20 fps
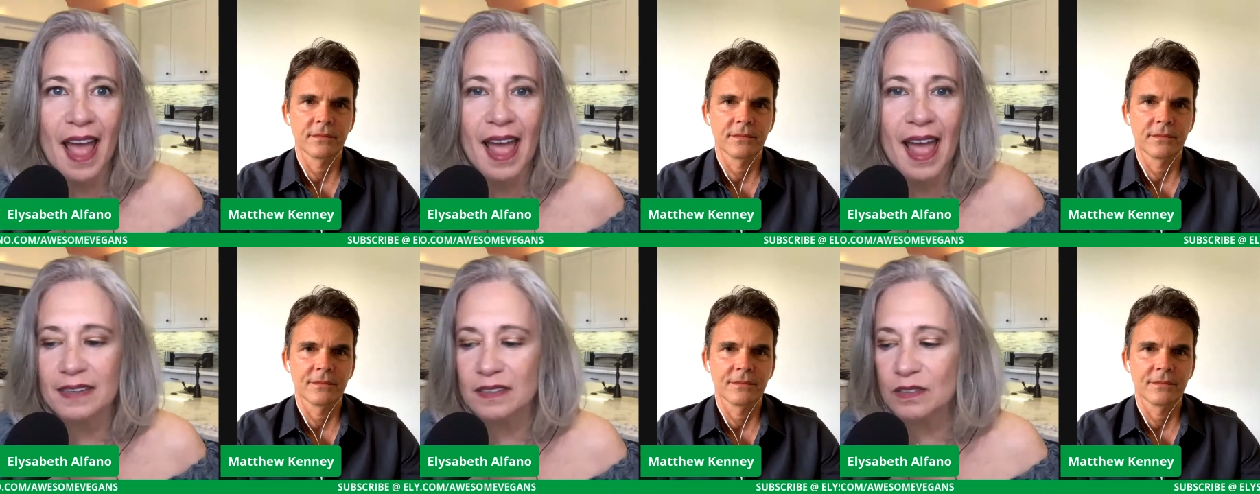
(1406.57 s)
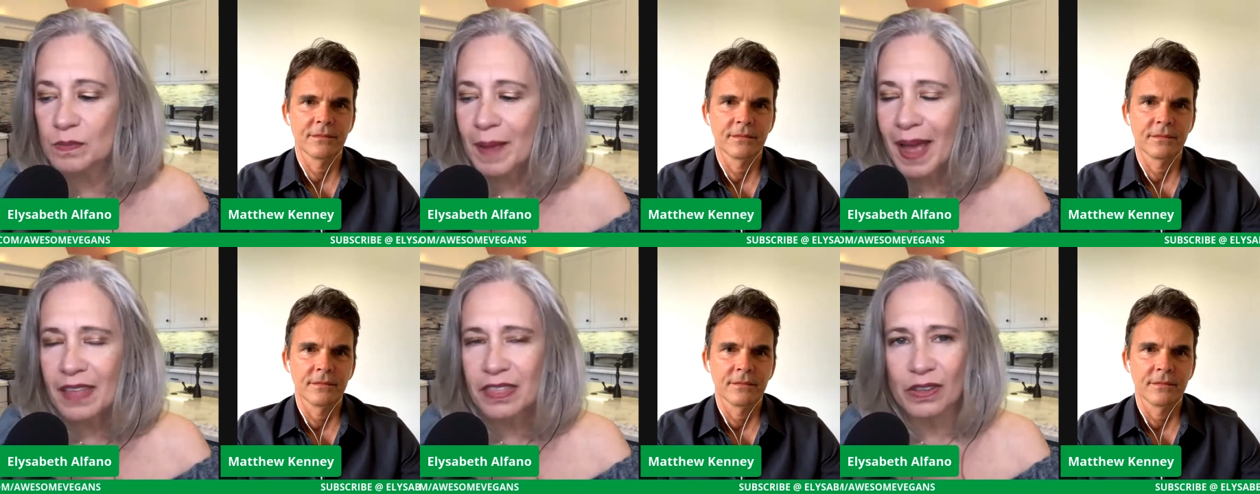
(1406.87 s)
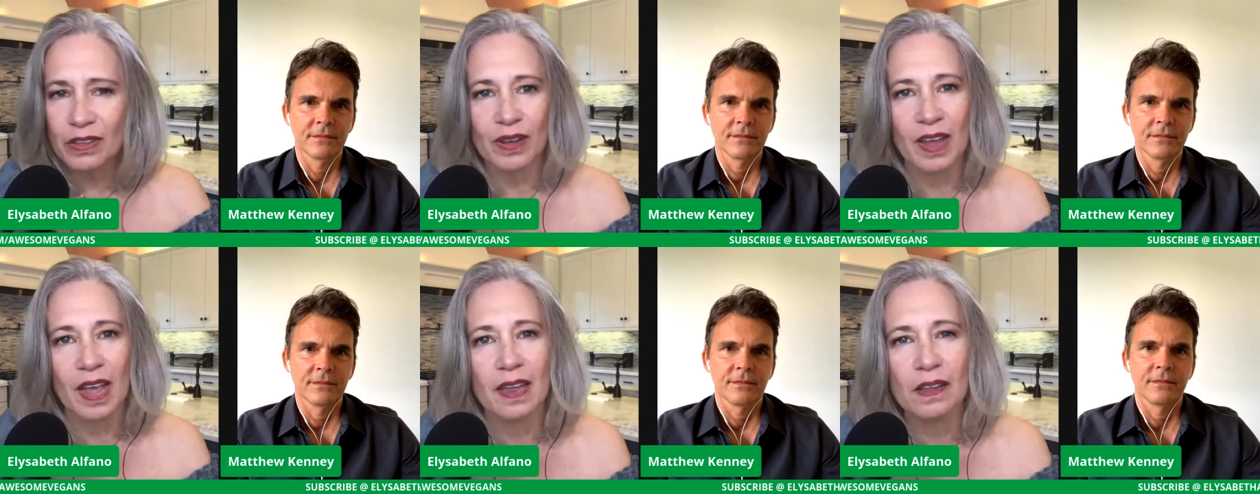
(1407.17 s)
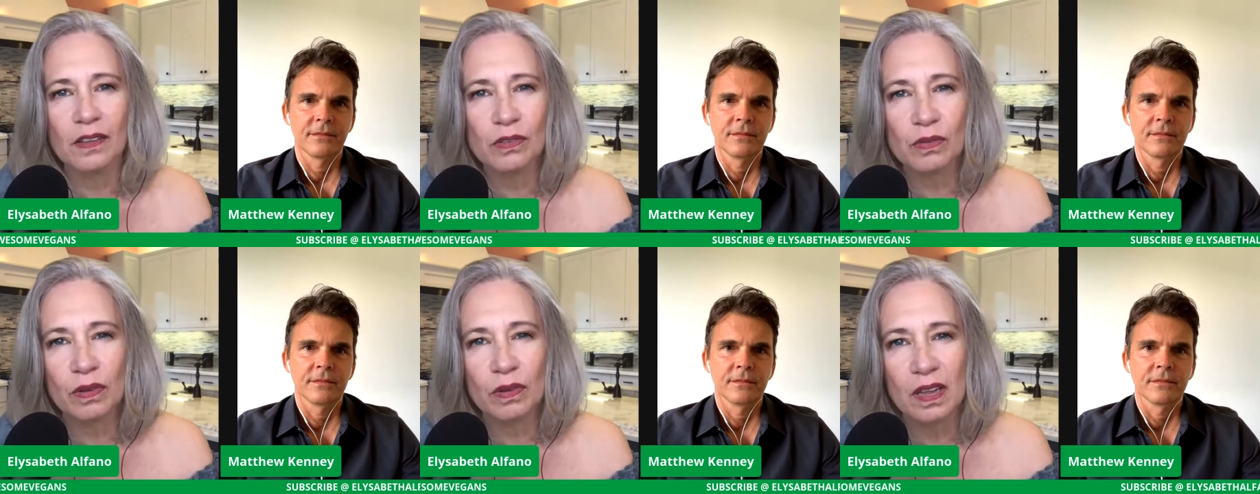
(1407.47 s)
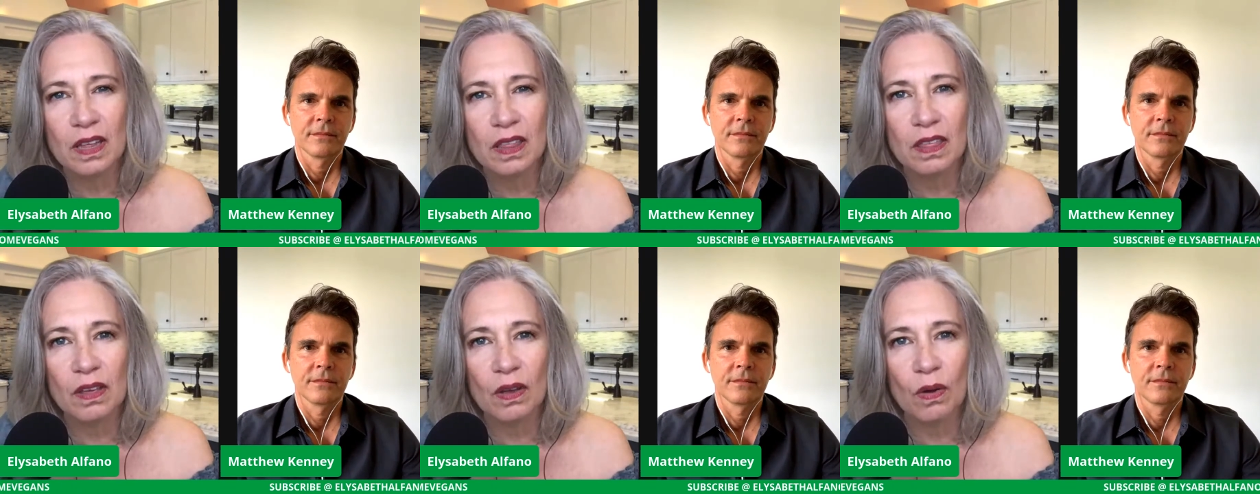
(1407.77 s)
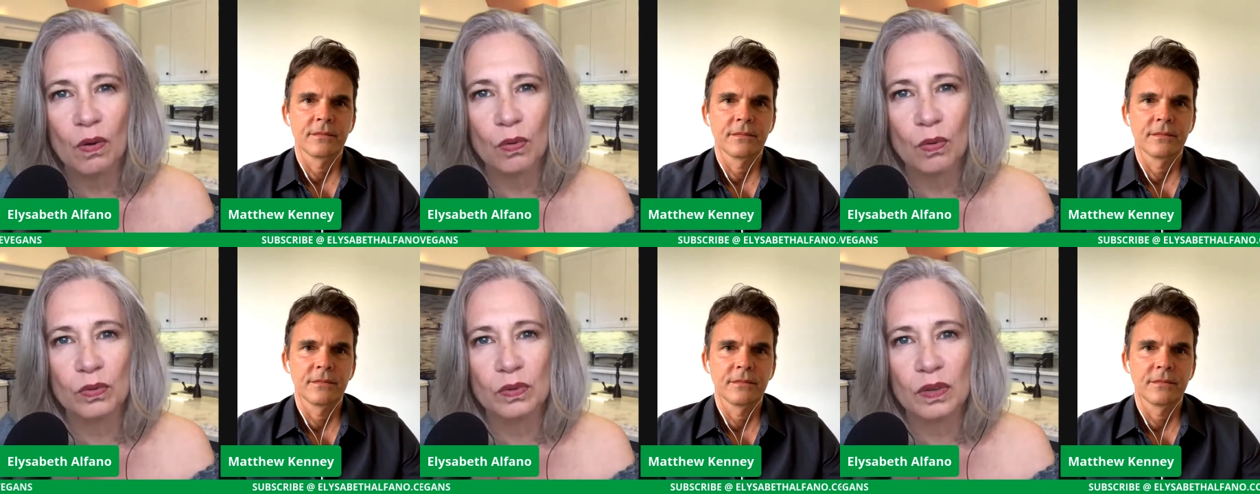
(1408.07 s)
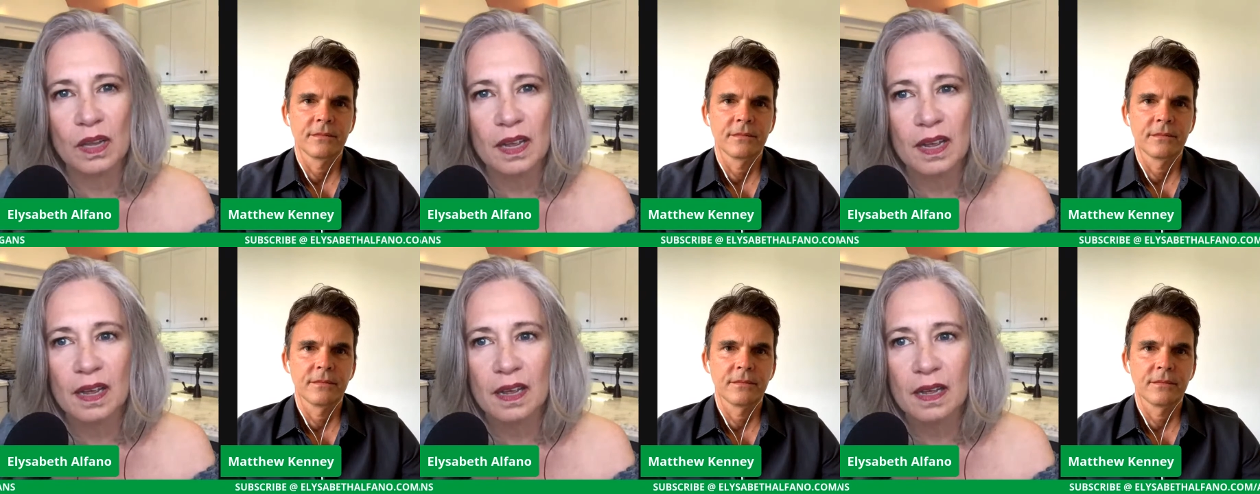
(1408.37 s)
Speaker 1: And Matthew Kenney's really the
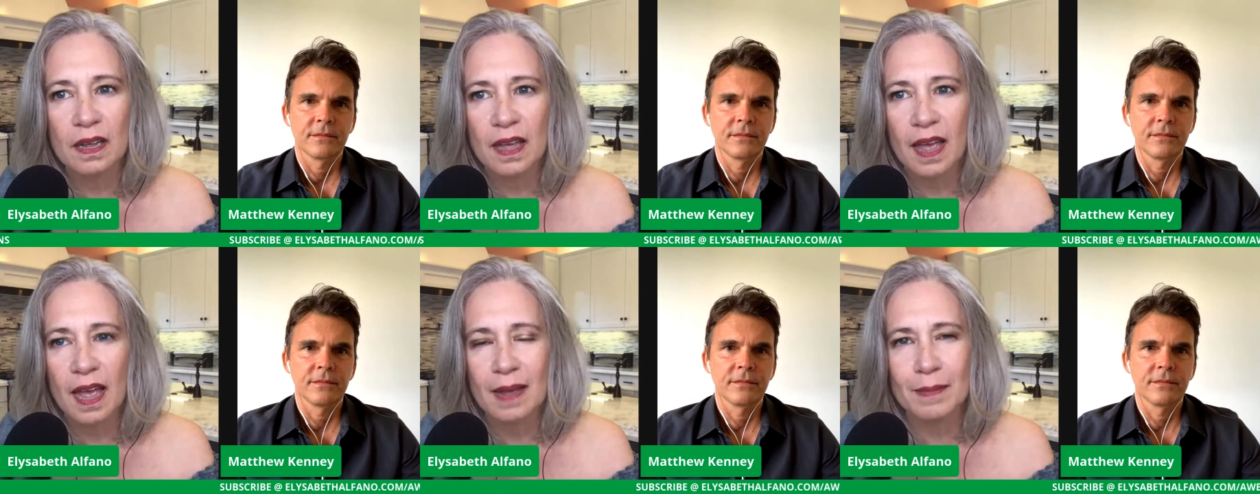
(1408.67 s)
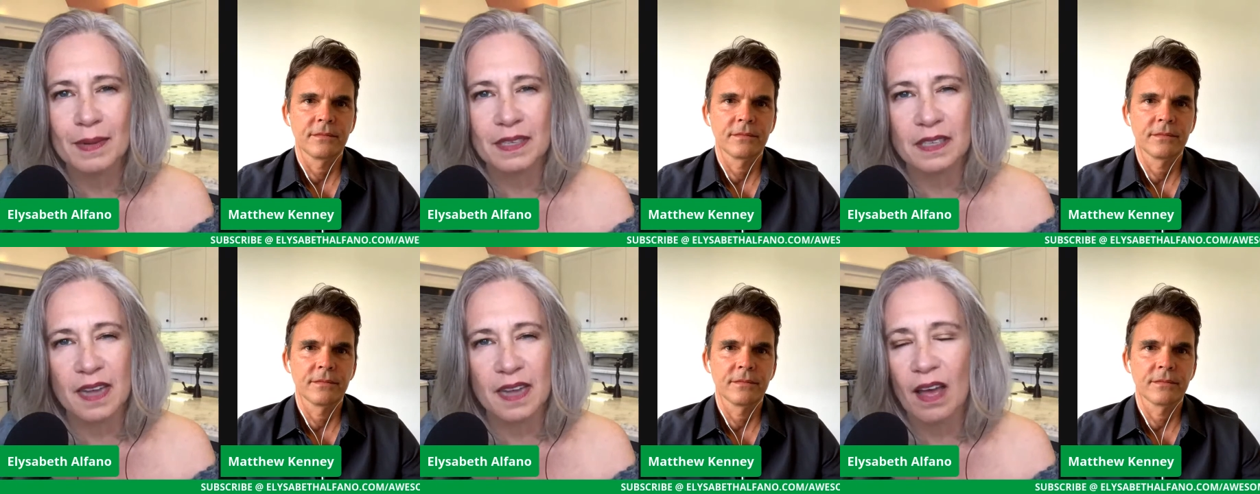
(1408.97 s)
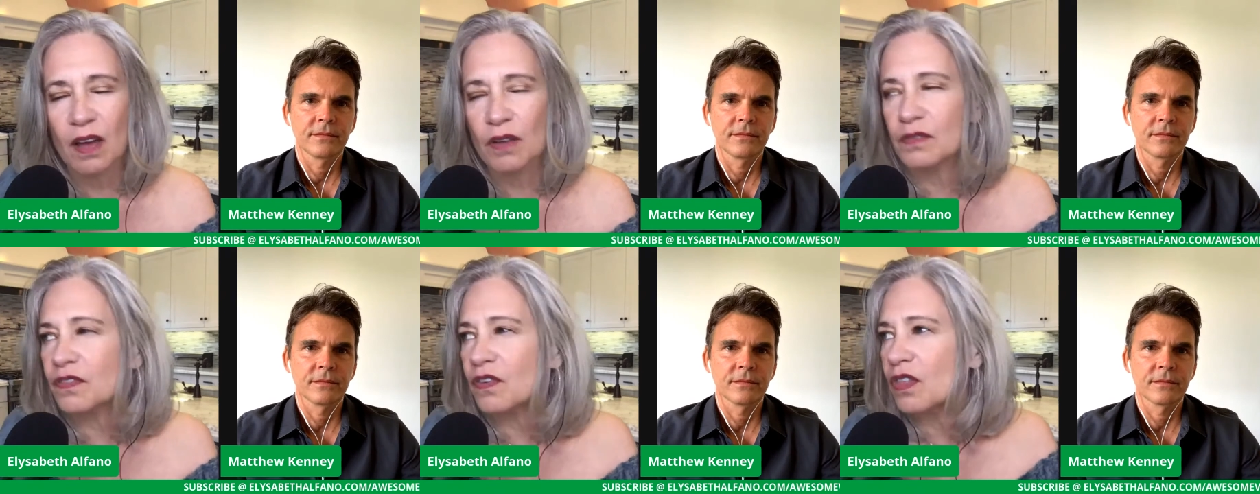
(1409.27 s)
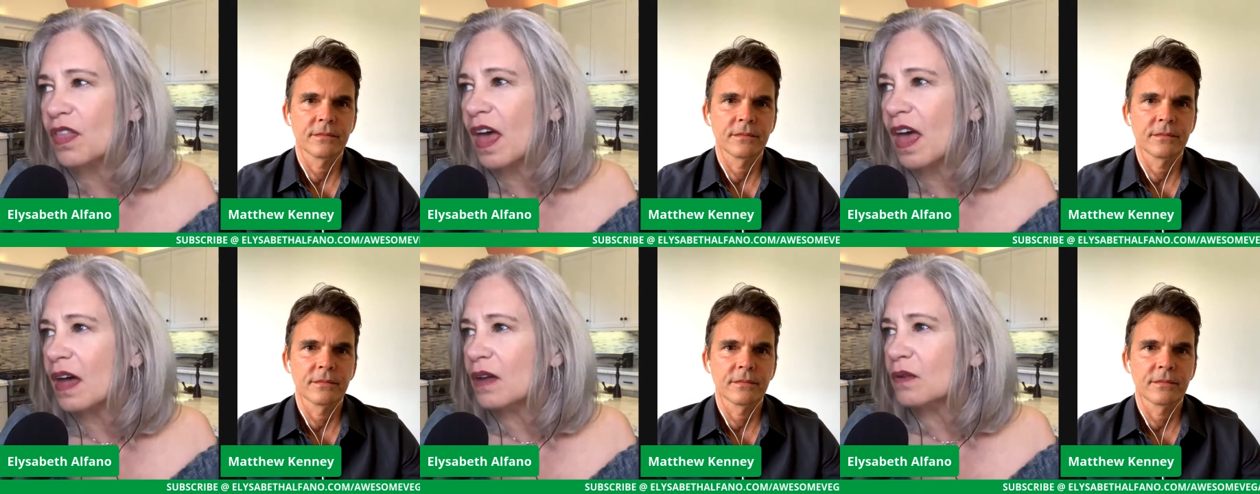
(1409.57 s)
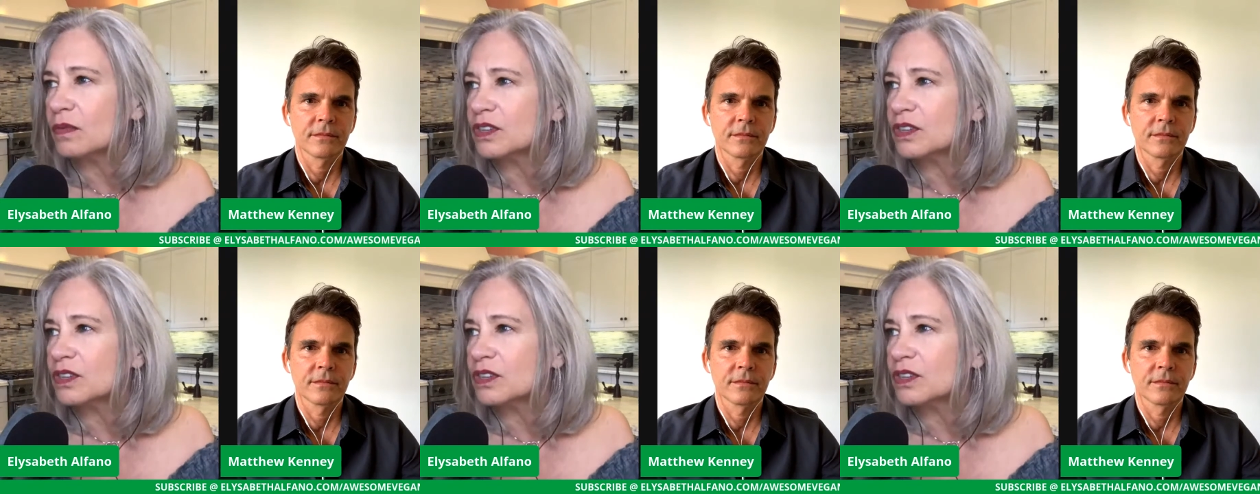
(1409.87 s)
only game in town for that,